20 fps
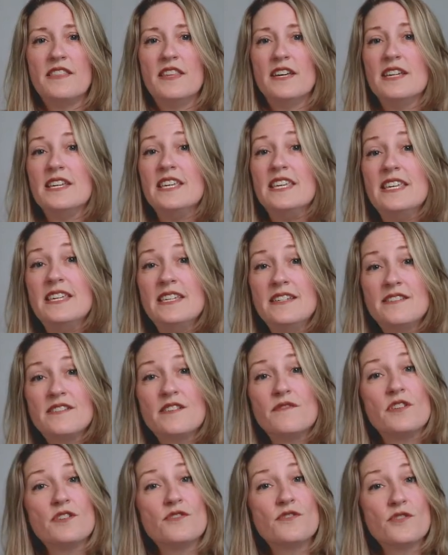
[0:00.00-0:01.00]
the ease
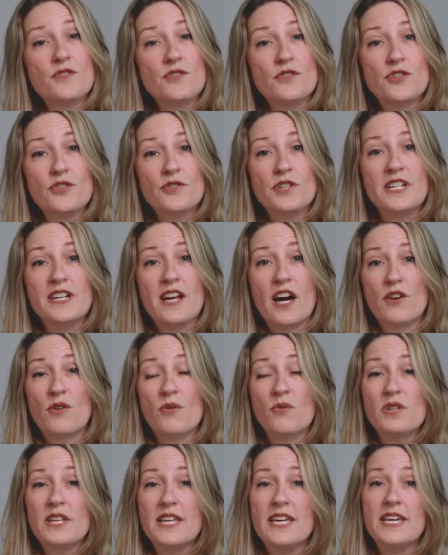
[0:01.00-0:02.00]
of the surgery, not
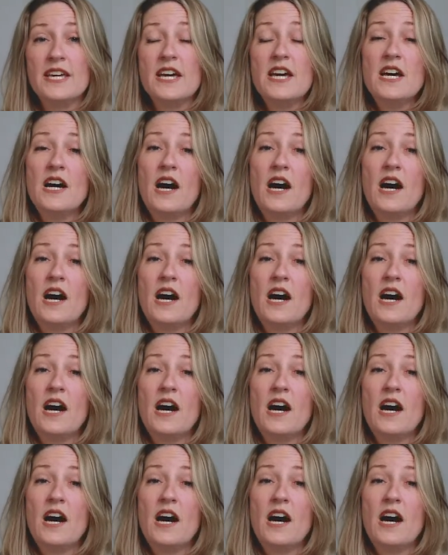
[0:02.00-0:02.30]
only